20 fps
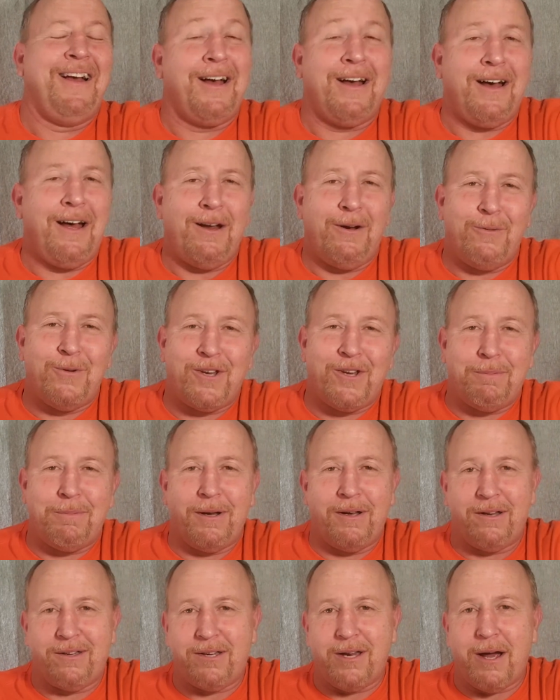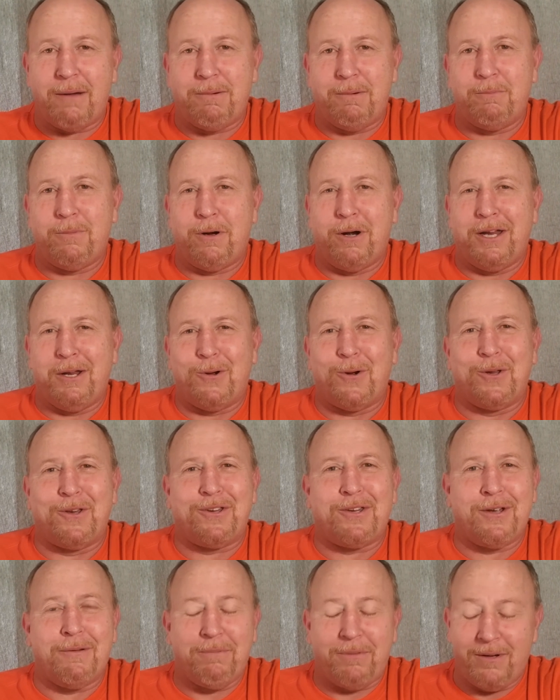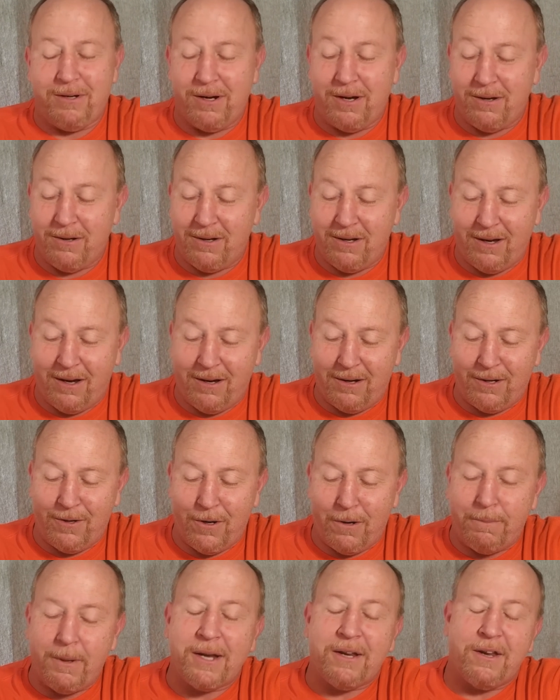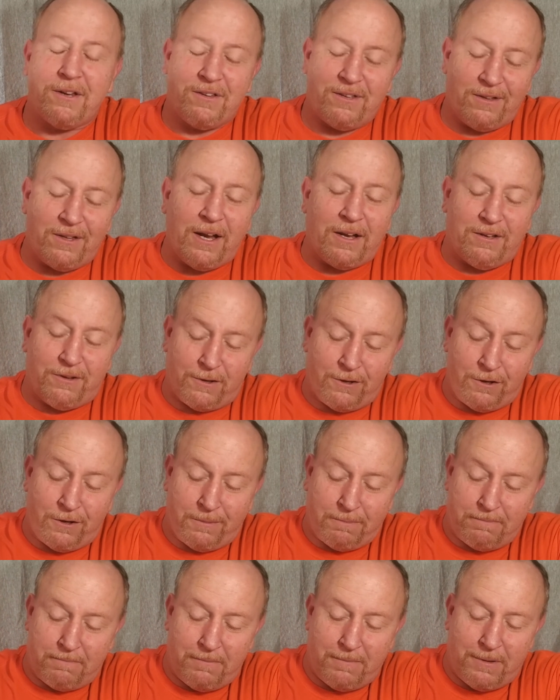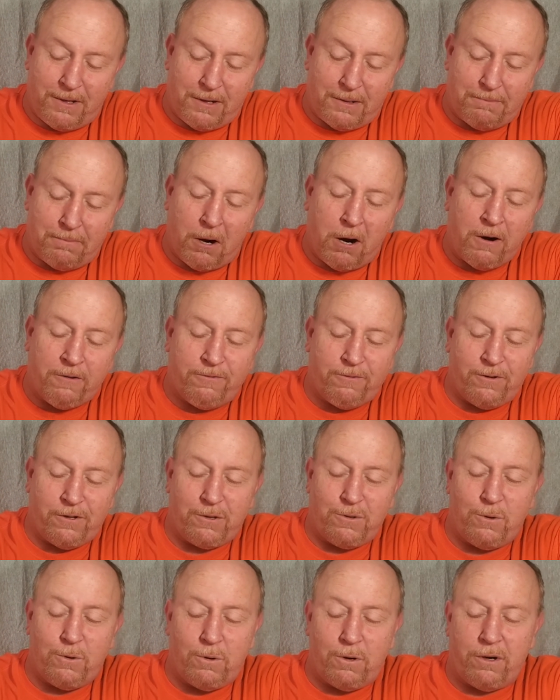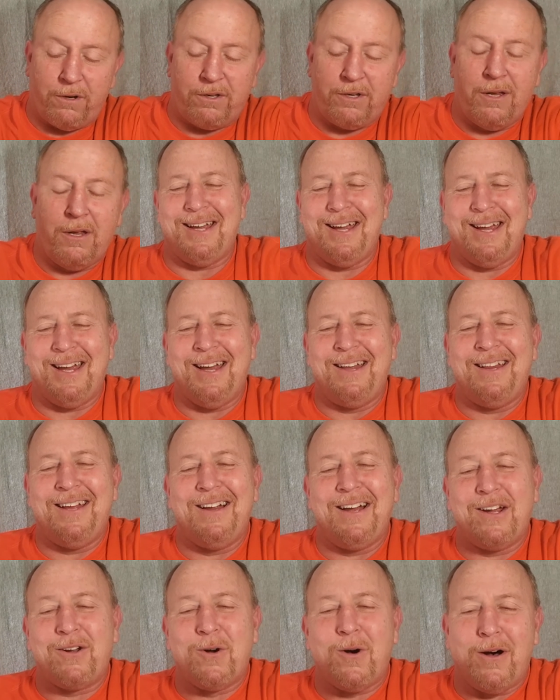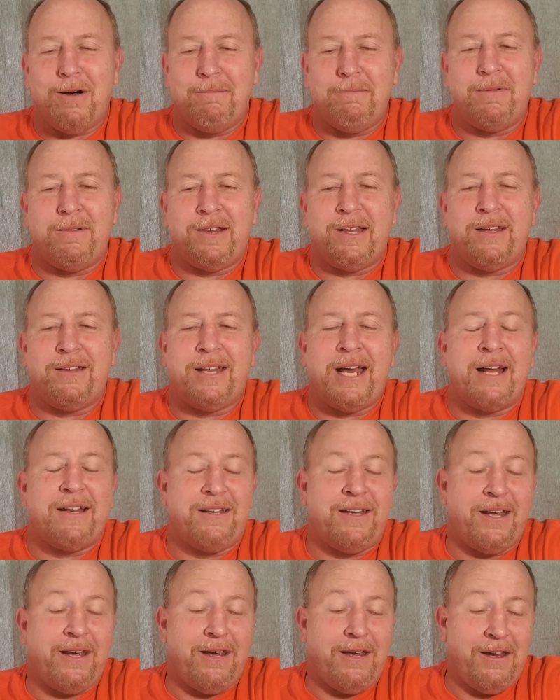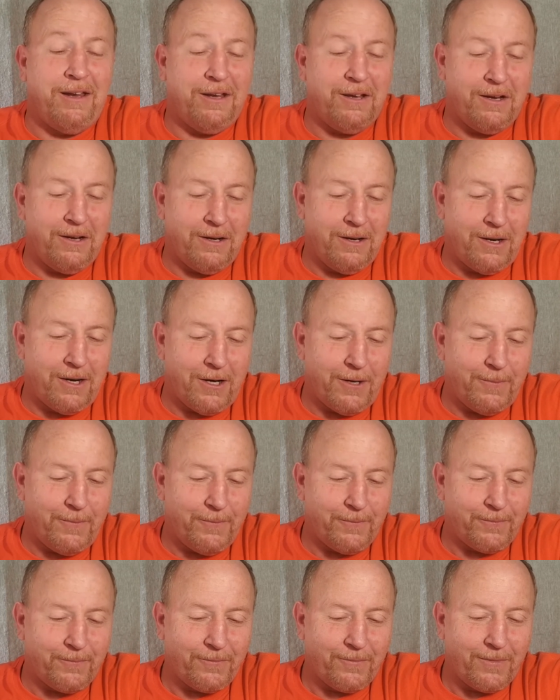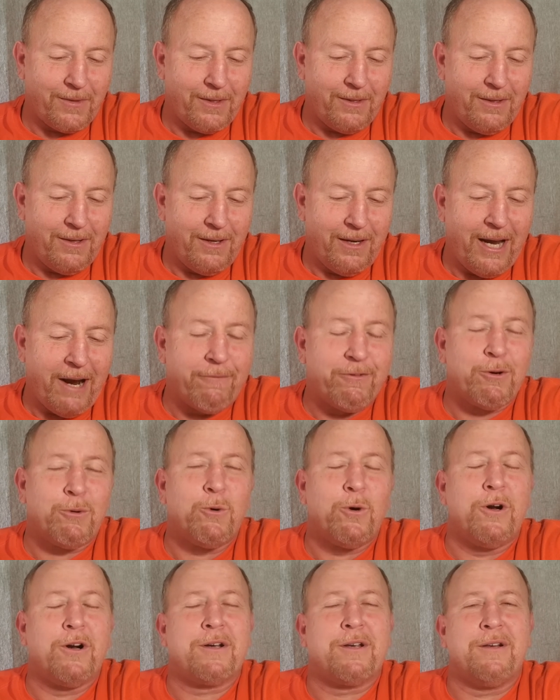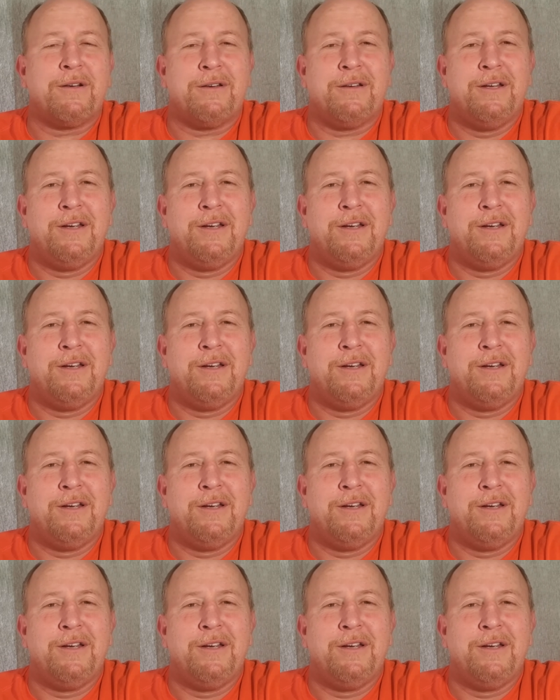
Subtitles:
don't want to spend this type of money on something I don't know. But I guess that's just par for the course. And then I call him that day after work, and